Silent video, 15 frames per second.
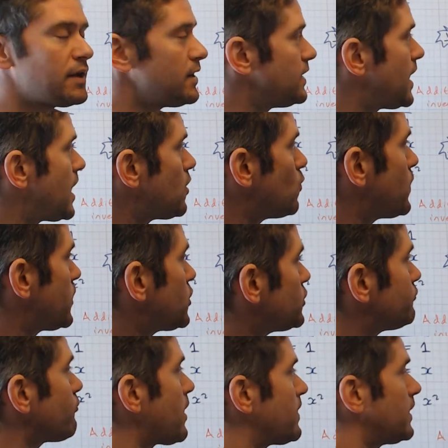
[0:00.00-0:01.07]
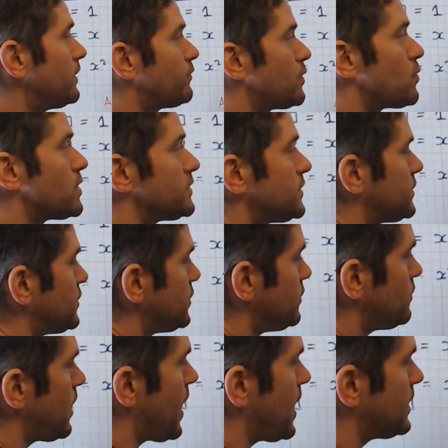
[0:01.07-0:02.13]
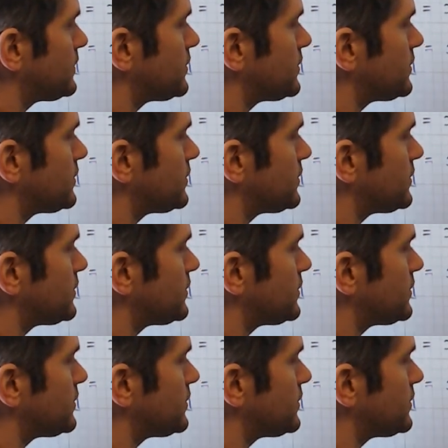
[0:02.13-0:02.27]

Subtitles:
Now we could write that if we wanted to as